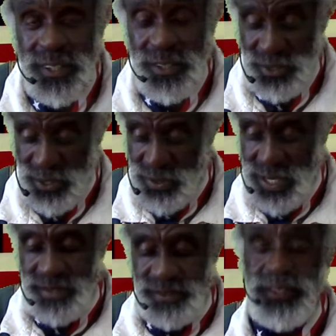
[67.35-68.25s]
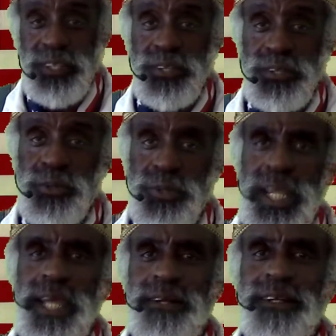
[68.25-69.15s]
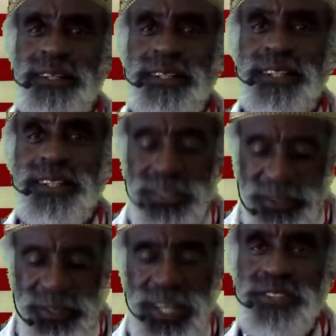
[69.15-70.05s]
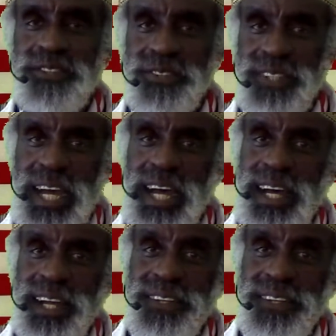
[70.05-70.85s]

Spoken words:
known as the Creator, nature's God,